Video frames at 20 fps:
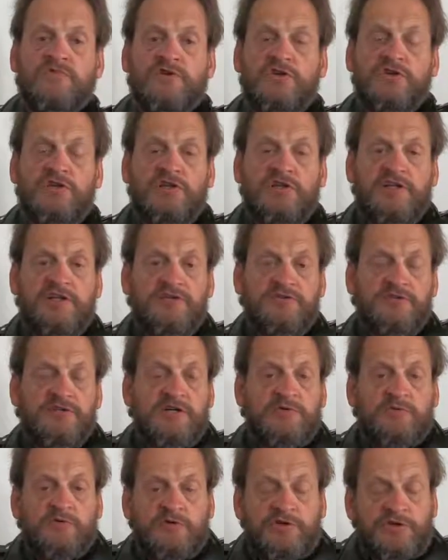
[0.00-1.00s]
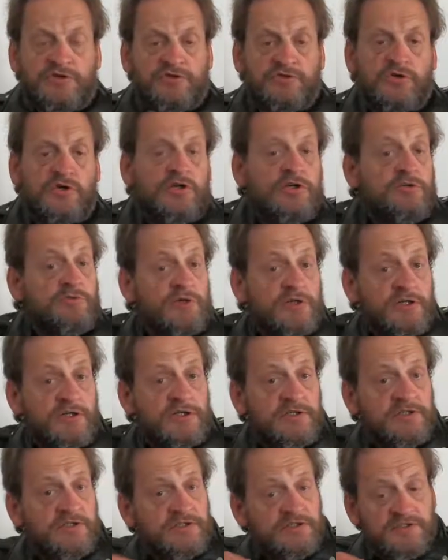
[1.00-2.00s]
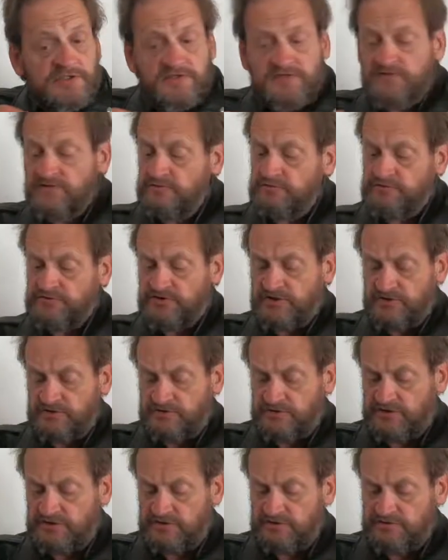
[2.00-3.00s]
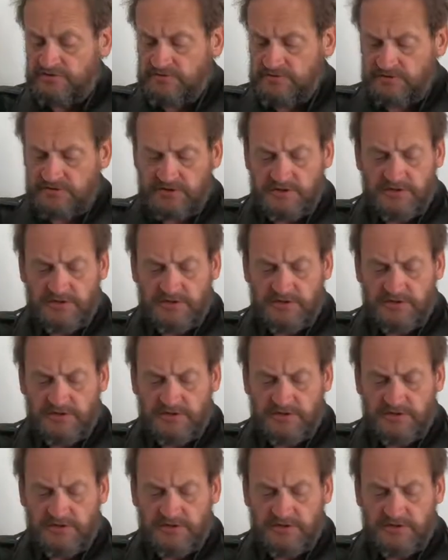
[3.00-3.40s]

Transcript: or your dry rider if you so choose,